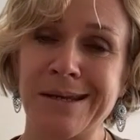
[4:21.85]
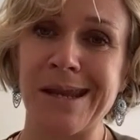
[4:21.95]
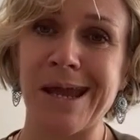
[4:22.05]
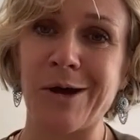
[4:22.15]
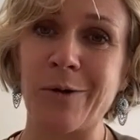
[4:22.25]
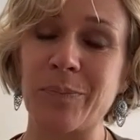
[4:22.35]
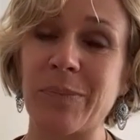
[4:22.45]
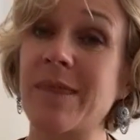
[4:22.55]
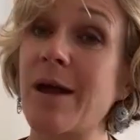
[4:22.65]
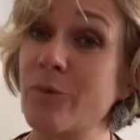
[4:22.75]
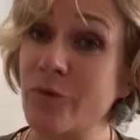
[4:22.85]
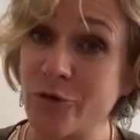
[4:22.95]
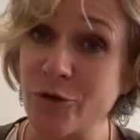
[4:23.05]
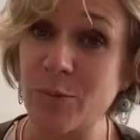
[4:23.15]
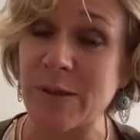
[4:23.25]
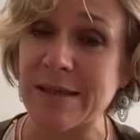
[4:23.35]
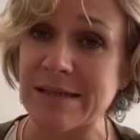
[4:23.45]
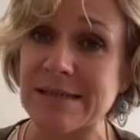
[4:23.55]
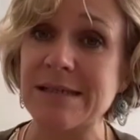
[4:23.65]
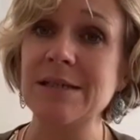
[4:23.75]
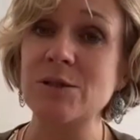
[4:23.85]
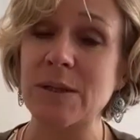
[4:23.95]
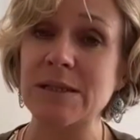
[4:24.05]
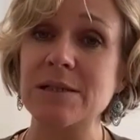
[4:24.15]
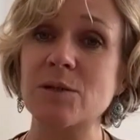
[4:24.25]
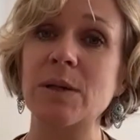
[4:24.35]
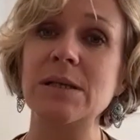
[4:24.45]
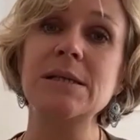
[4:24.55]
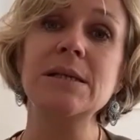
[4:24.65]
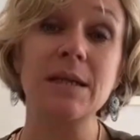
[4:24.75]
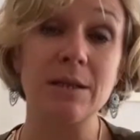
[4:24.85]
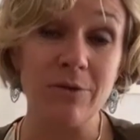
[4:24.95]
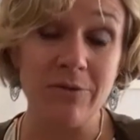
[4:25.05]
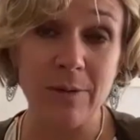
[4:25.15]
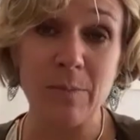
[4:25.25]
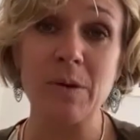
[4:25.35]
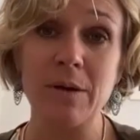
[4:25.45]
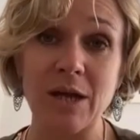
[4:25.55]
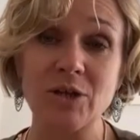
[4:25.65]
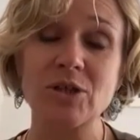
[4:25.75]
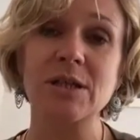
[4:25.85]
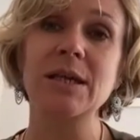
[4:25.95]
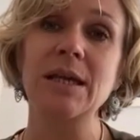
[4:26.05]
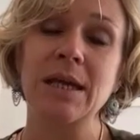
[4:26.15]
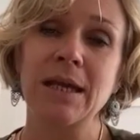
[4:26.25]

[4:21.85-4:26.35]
Now, that was due to be this year, 2020, in November, actually.